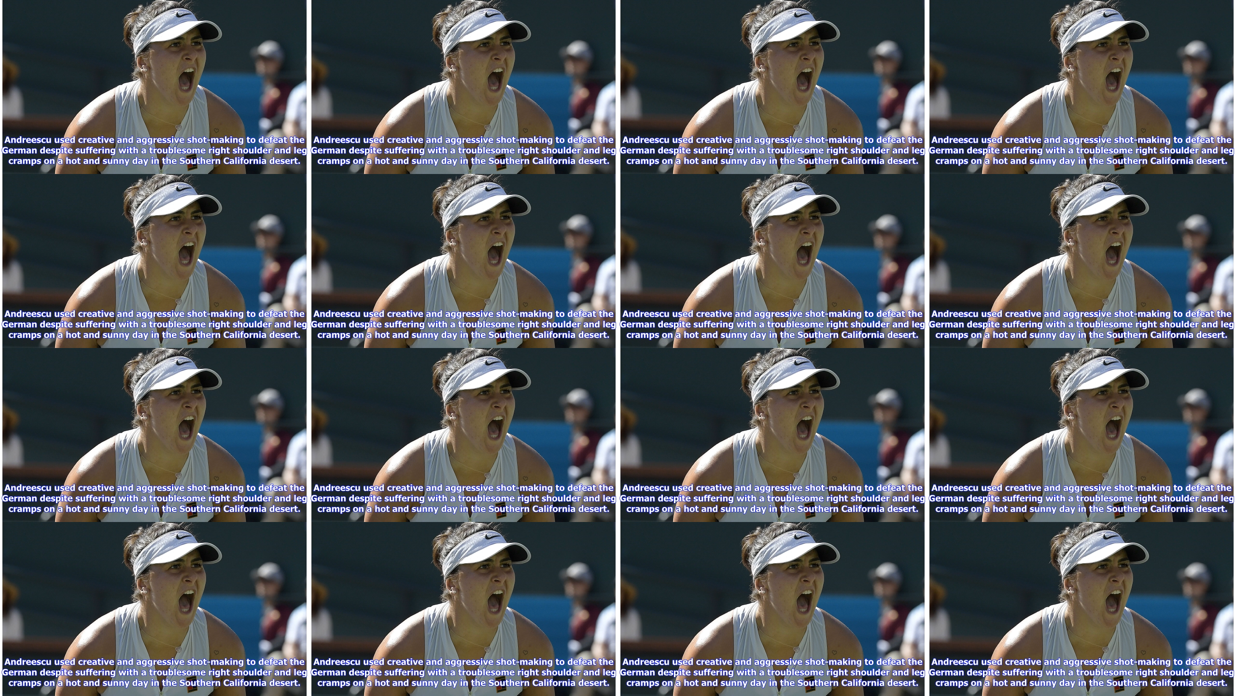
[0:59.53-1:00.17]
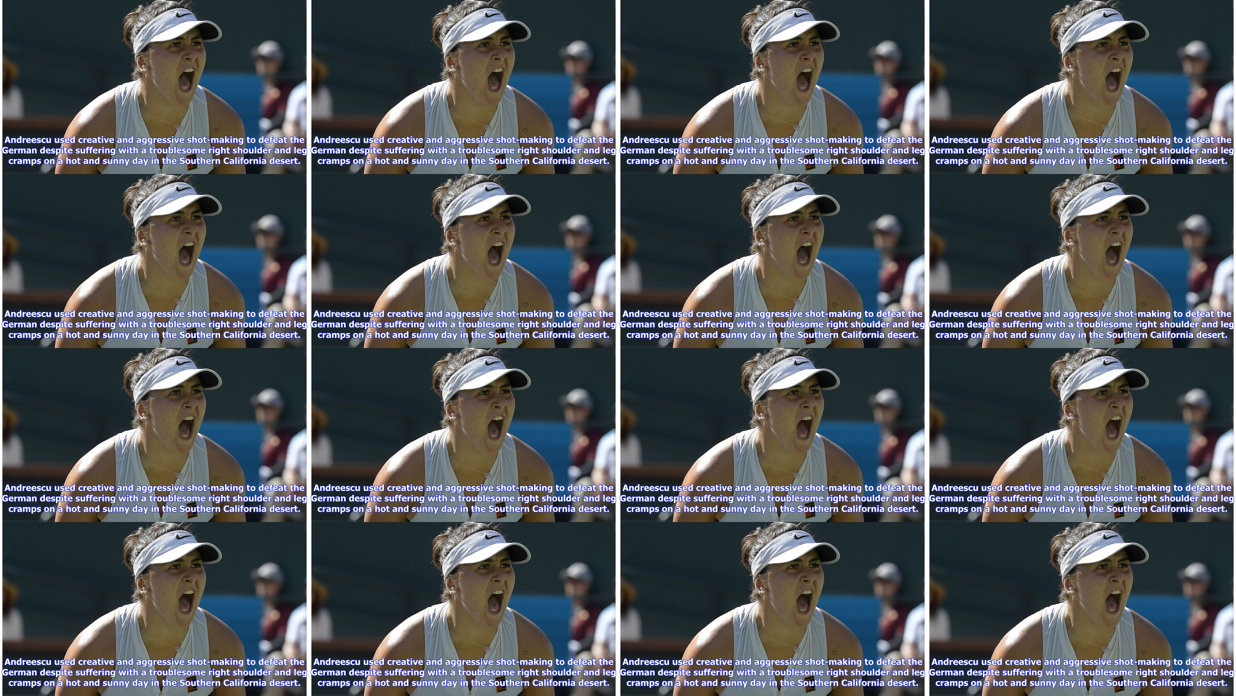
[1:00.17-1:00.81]

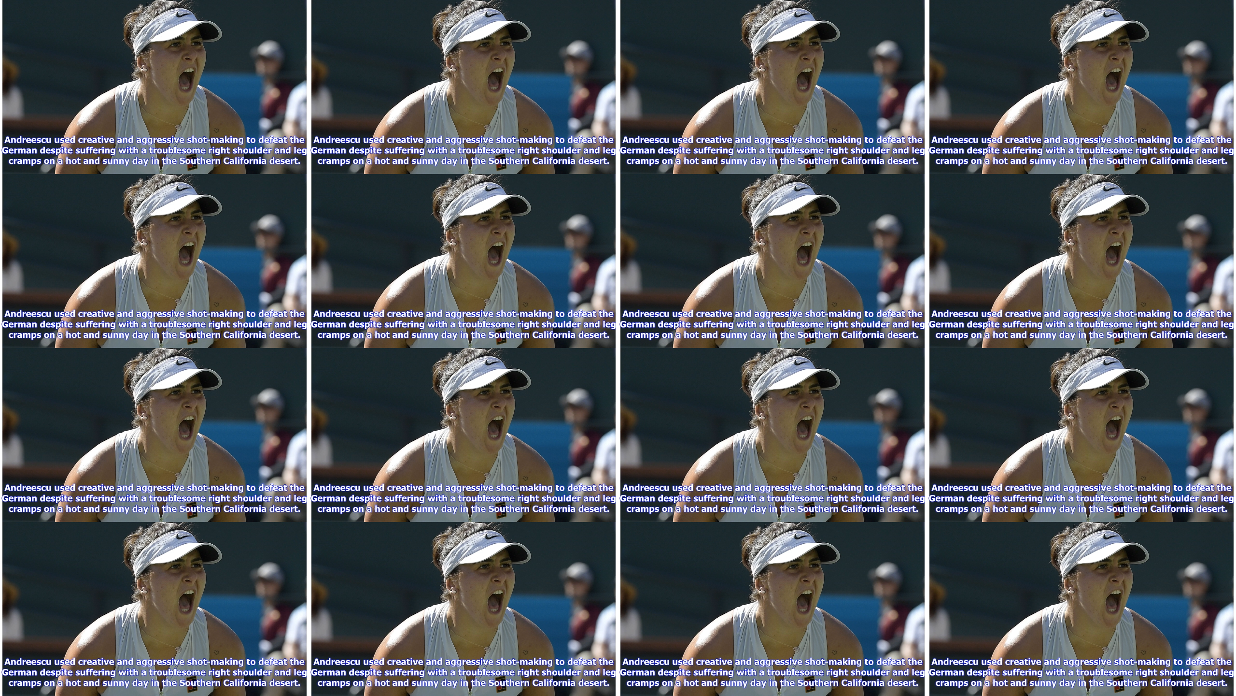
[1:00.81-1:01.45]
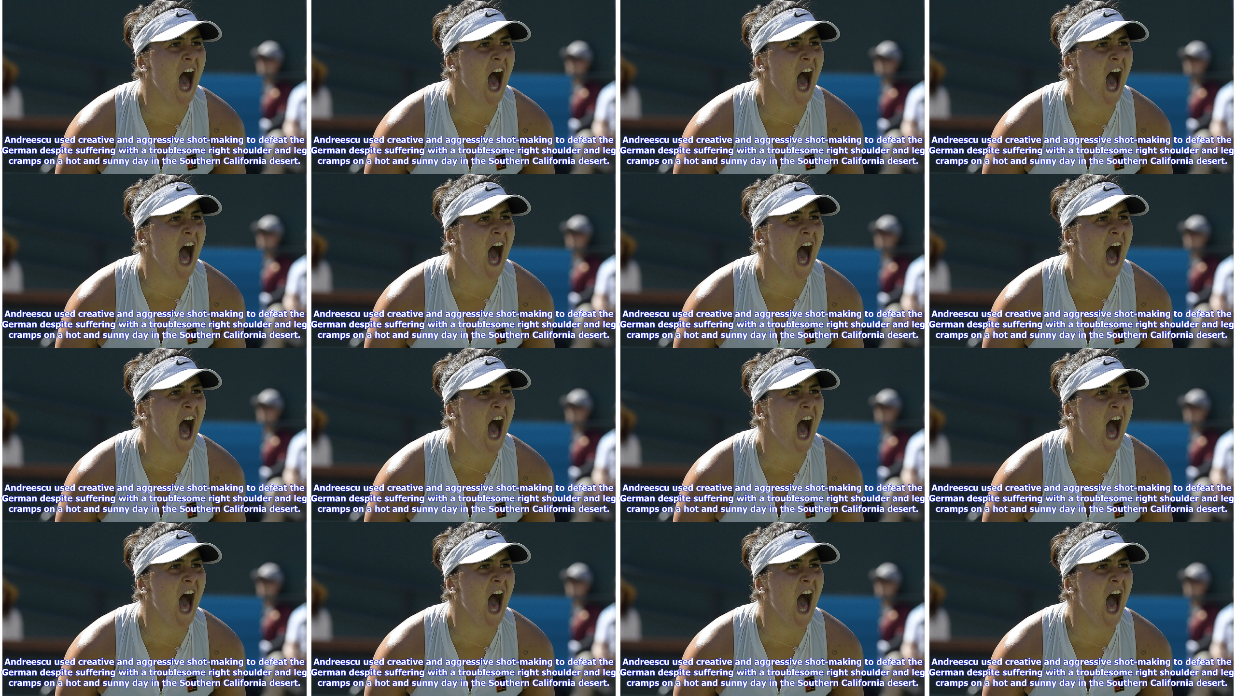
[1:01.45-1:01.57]
(no one is talking)